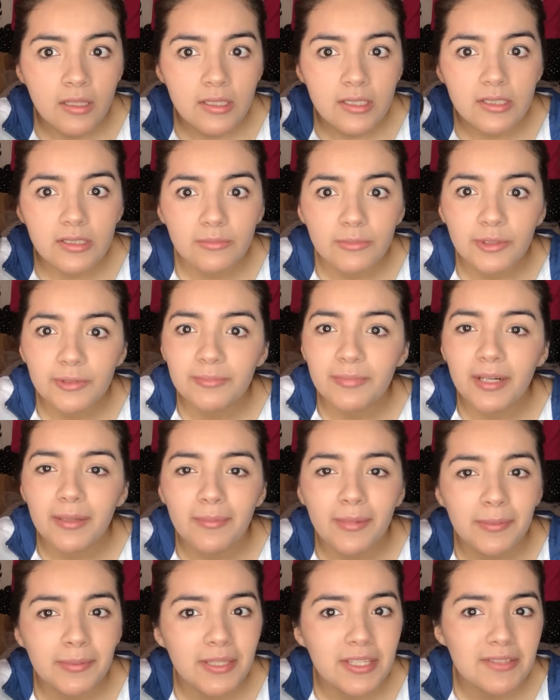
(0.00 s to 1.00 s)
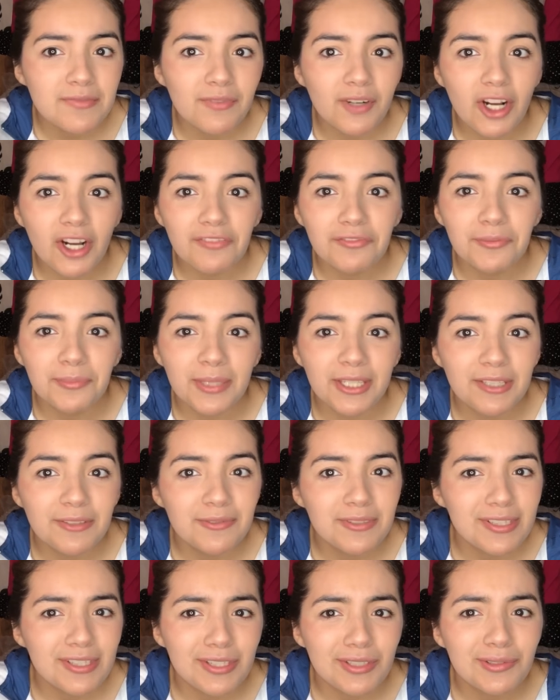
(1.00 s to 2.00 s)
Someone bought my PS4 off of me. It
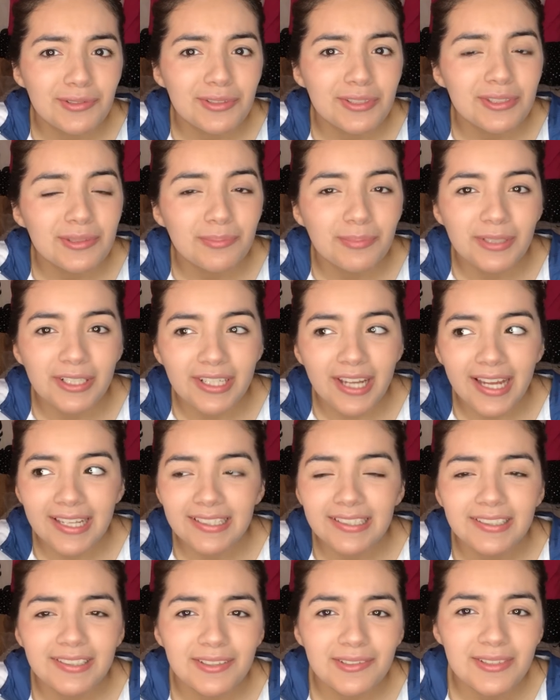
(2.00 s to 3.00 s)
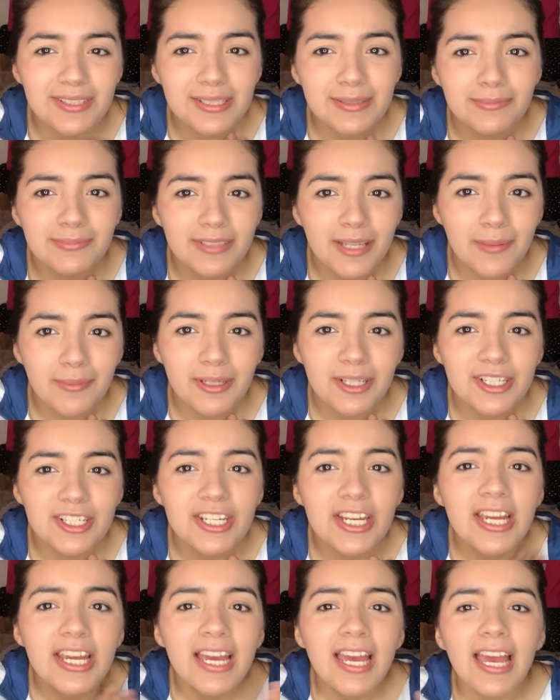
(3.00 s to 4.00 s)
was used, but I didn't use it that much,
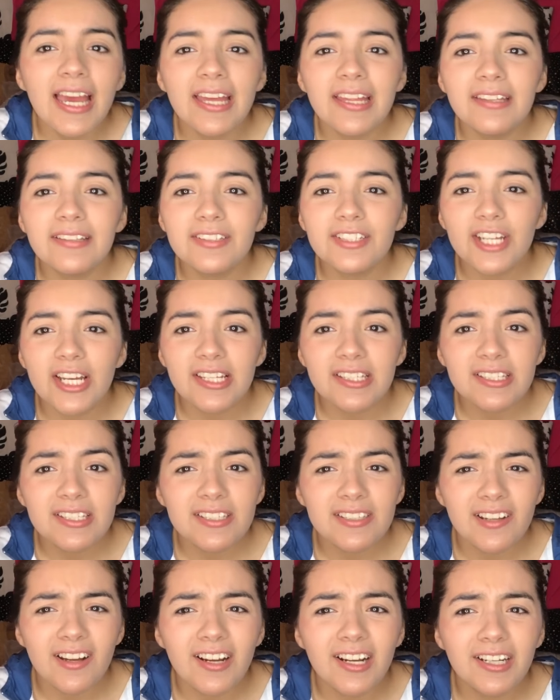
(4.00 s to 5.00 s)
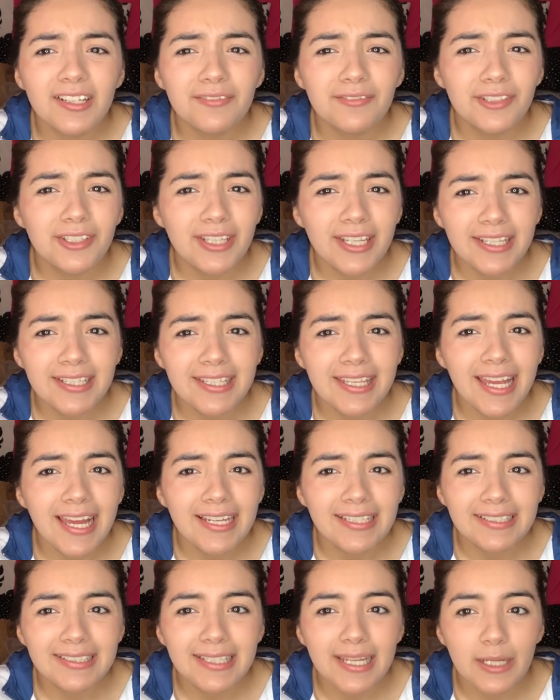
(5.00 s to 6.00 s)
and chances are if you get a
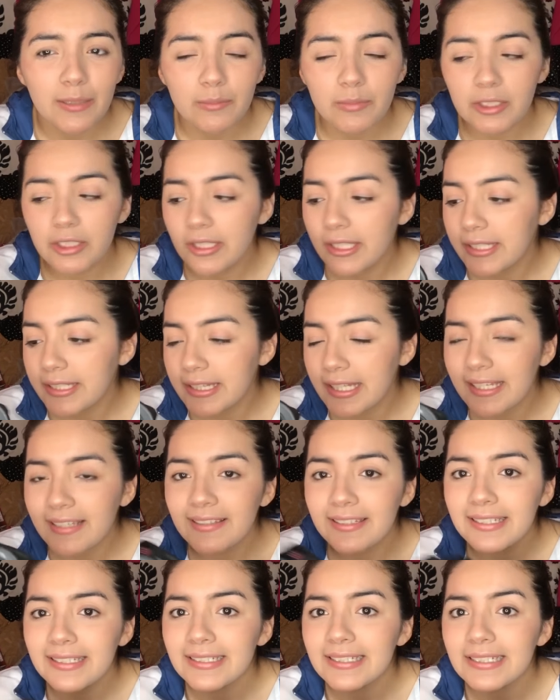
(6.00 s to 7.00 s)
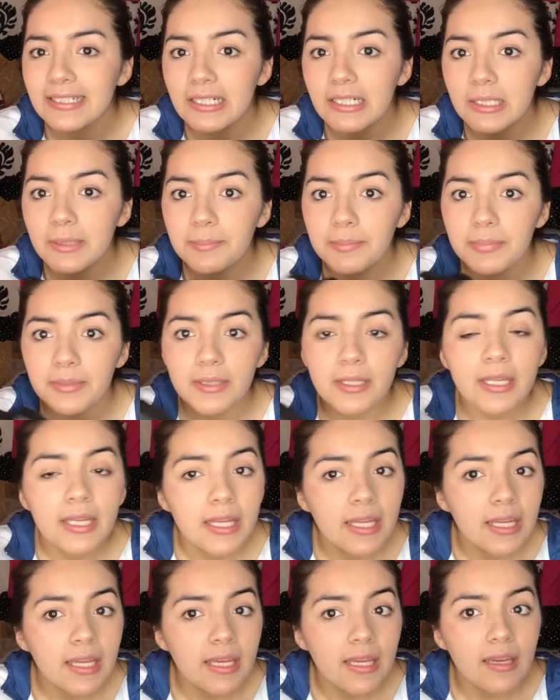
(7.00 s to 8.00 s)
Canon camera, like, they clean it up,
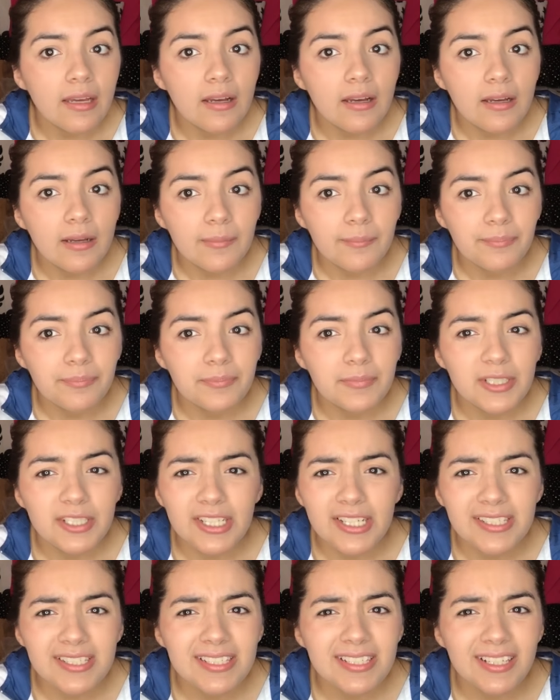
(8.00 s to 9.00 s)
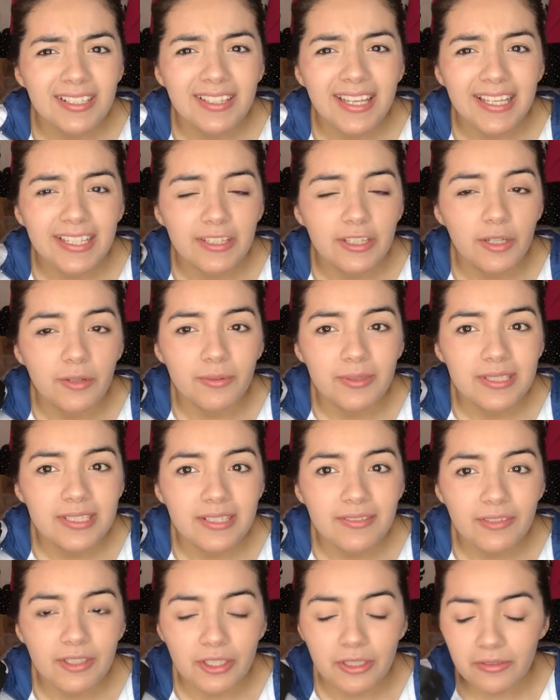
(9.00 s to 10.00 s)
but chances are like no one's
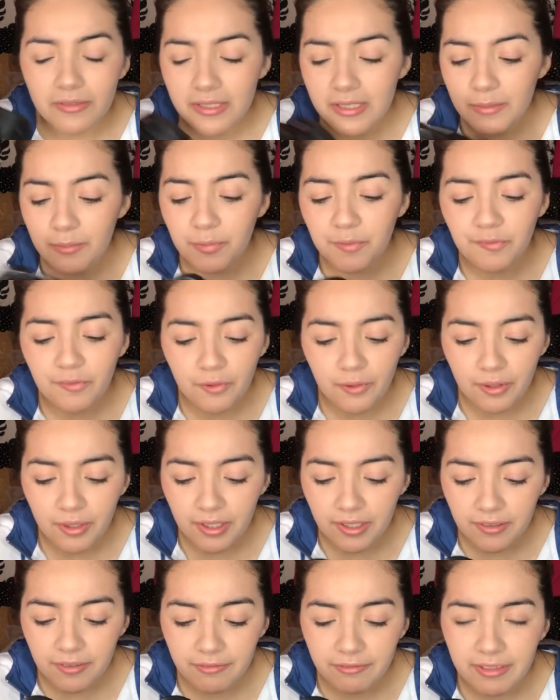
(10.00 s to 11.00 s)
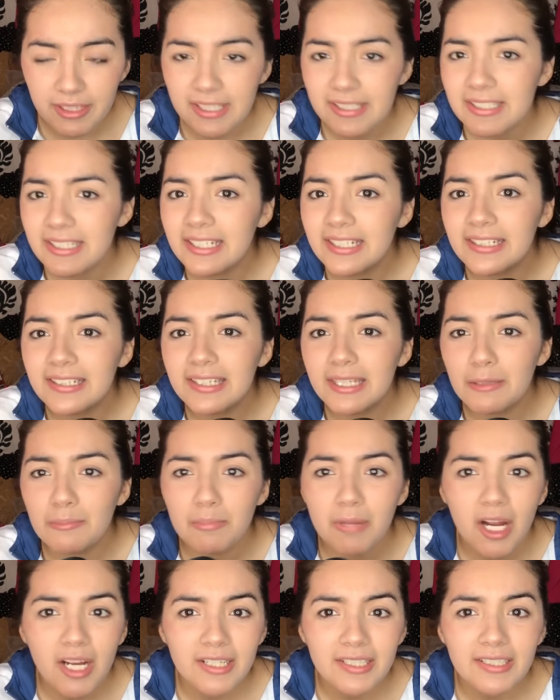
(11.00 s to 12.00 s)
ever used it before. If they did, they
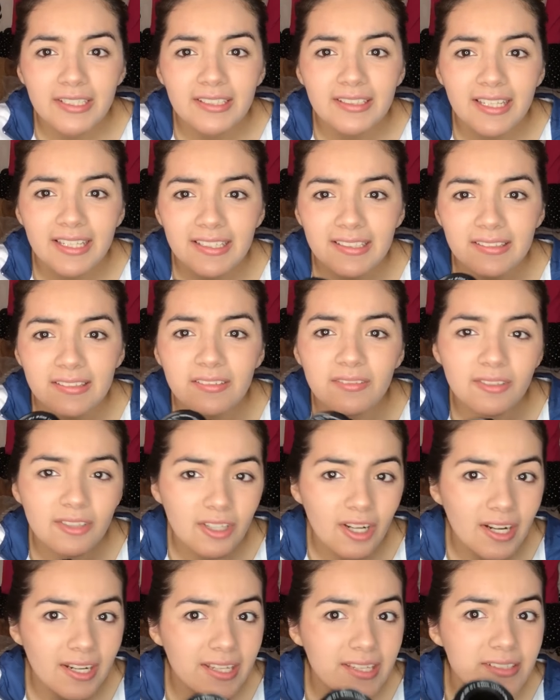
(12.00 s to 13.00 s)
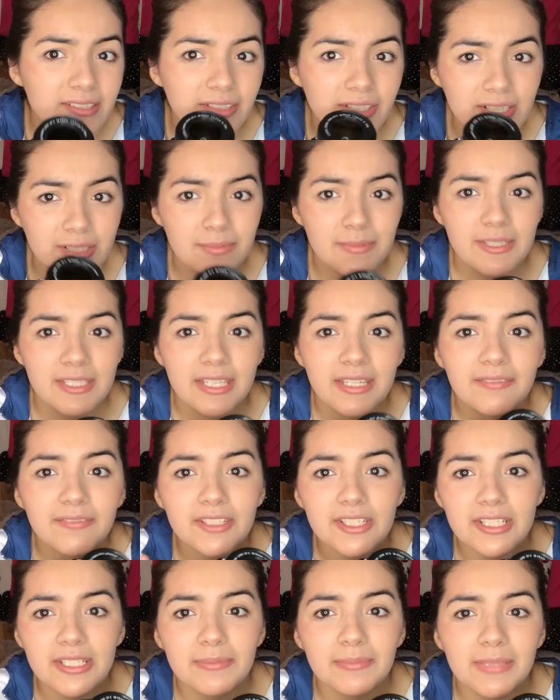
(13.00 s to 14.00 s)
bought it like, or got it as a Christmas gift
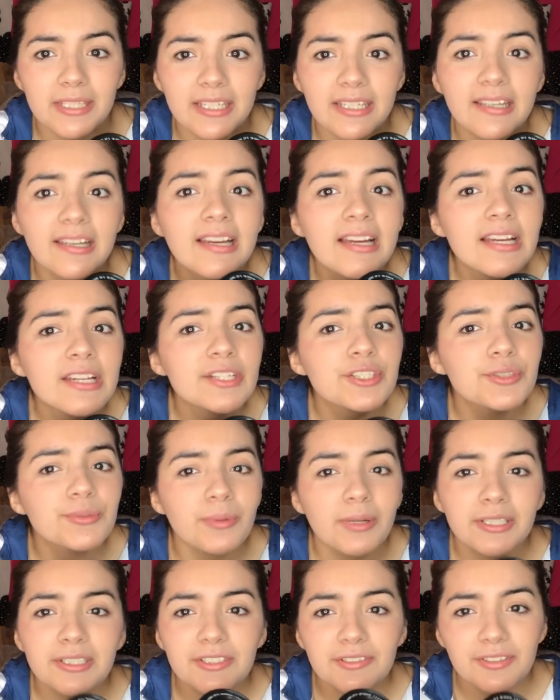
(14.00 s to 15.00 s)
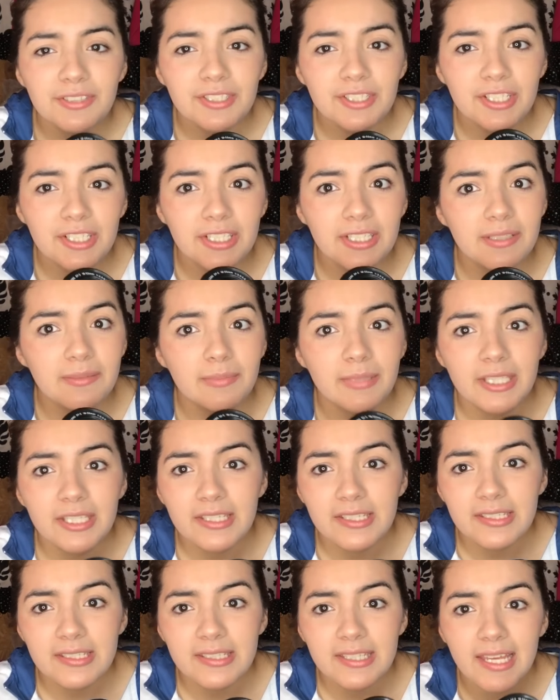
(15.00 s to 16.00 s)
or something, just wanted to return it
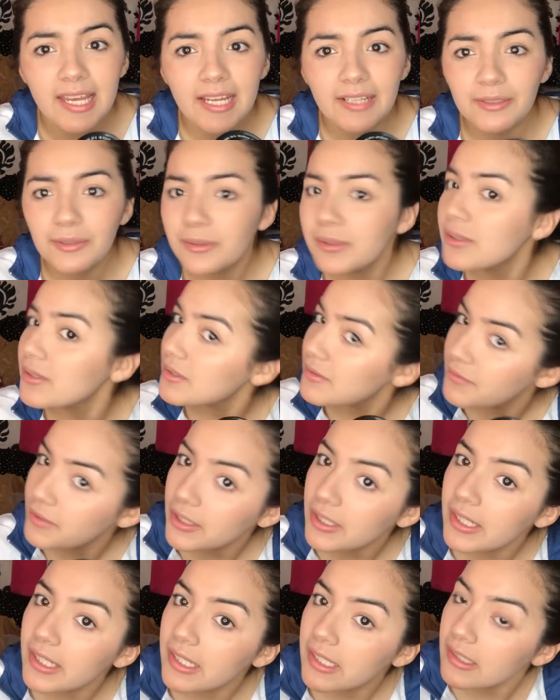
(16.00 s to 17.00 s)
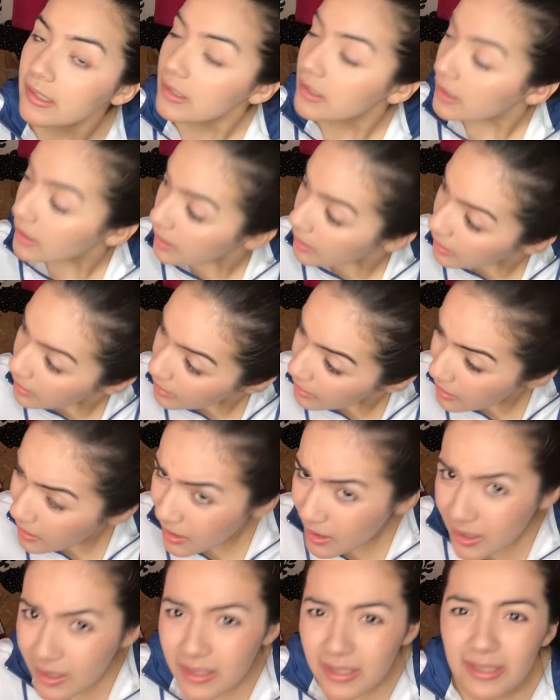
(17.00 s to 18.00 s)
because they had no use for it.
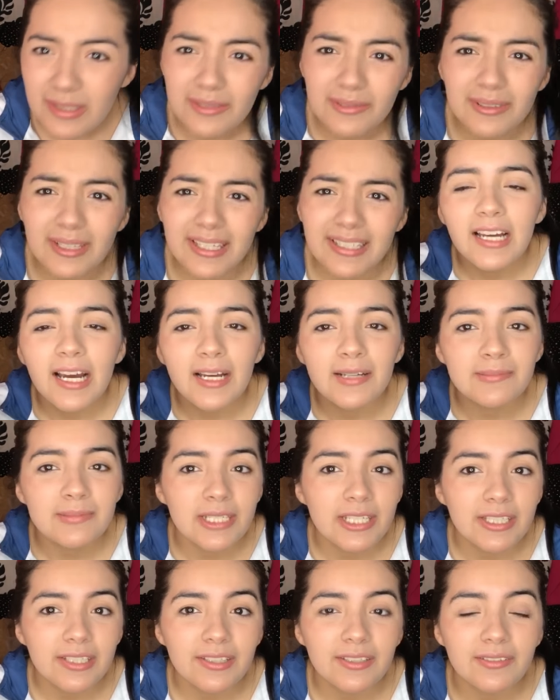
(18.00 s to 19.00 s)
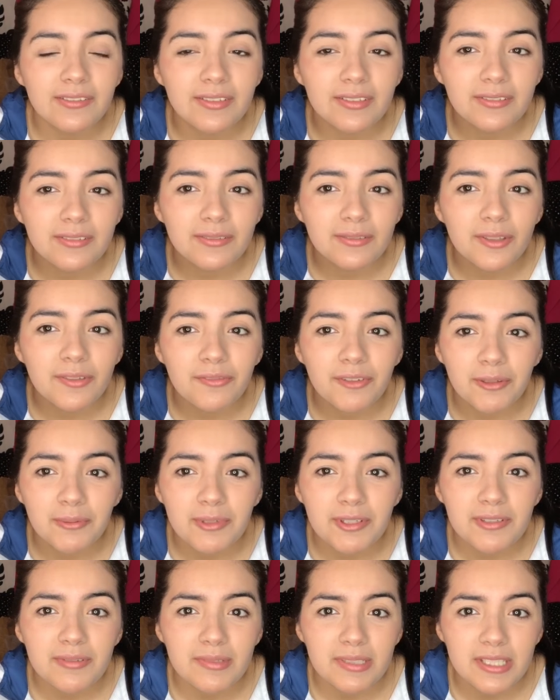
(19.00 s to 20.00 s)
So like, I'm telling you, the
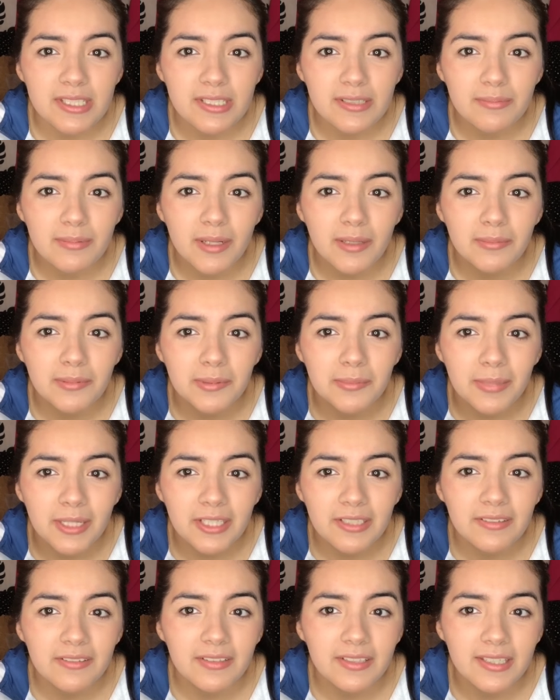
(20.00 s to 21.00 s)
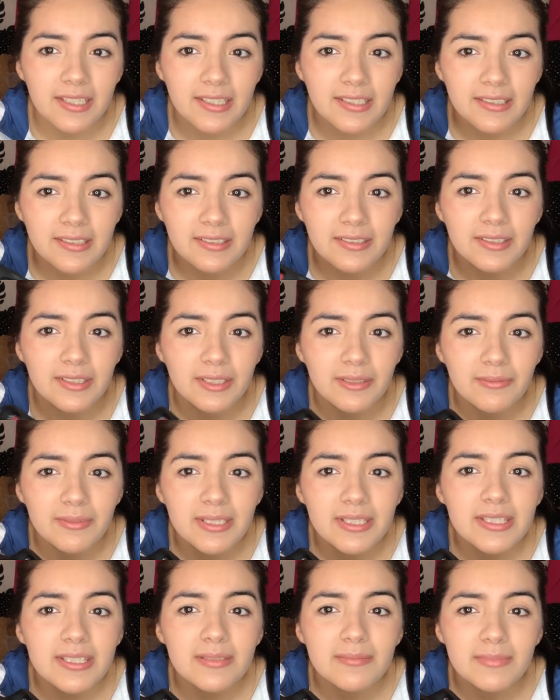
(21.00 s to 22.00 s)
refurbished ones are probably better than getting the new
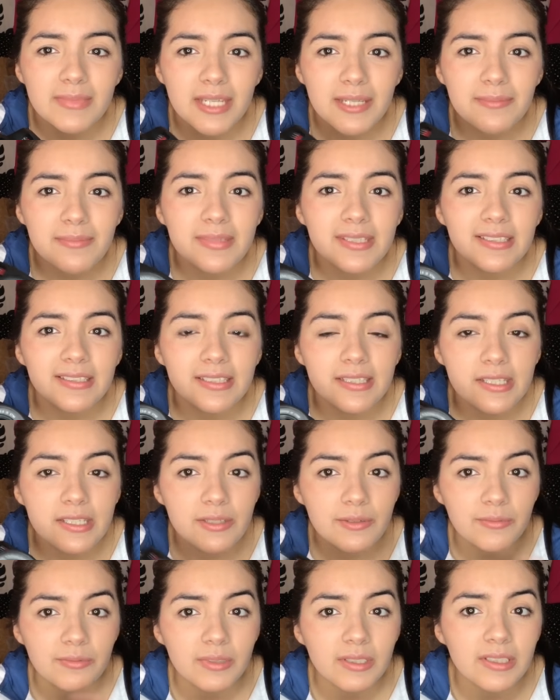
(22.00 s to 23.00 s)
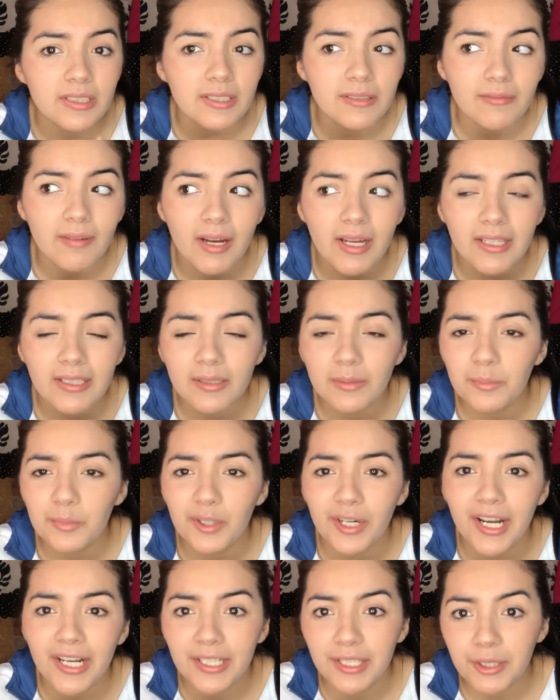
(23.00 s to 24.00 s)
ones sometimes, unless you really want a
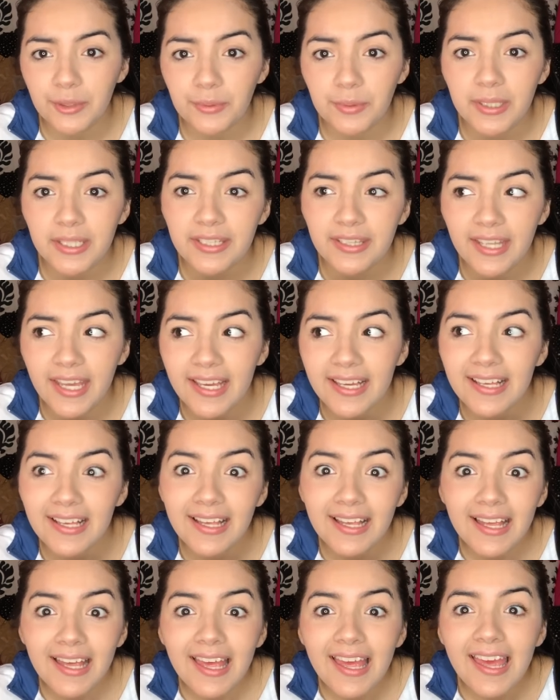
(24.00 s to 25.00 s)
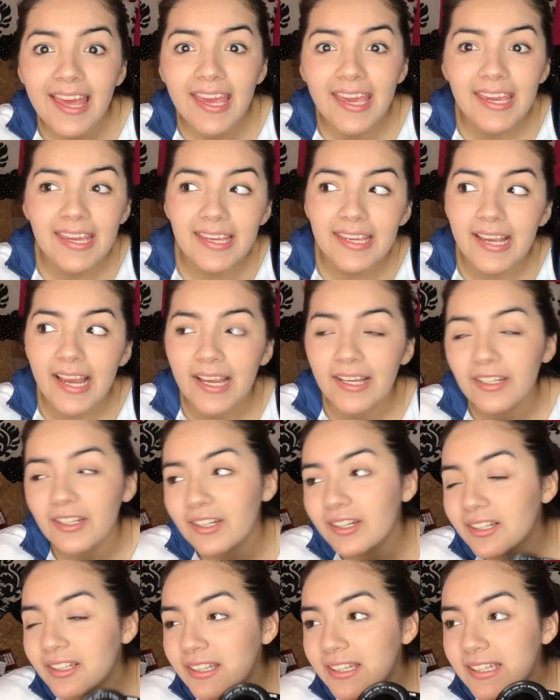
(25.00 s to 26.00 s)
brand new one, like, hey, I
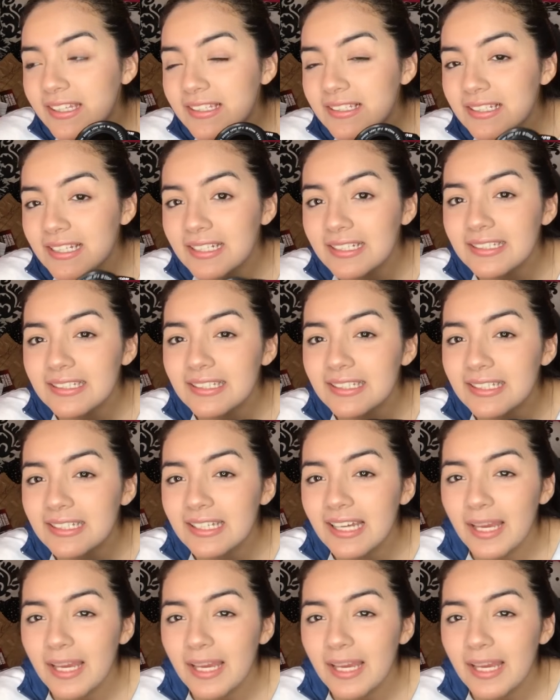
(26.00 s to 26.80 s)
earned this kind of thing.